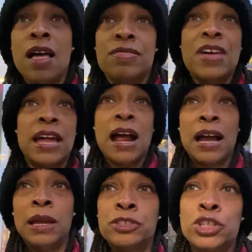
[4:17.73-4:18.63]
that
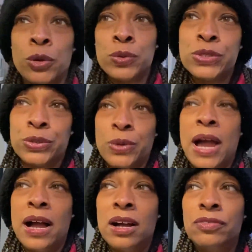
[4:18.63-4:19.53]
I chose to
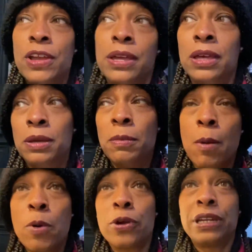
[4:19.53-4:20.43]
have him
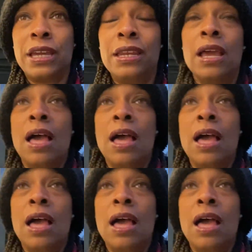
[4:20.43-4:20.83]
aborted,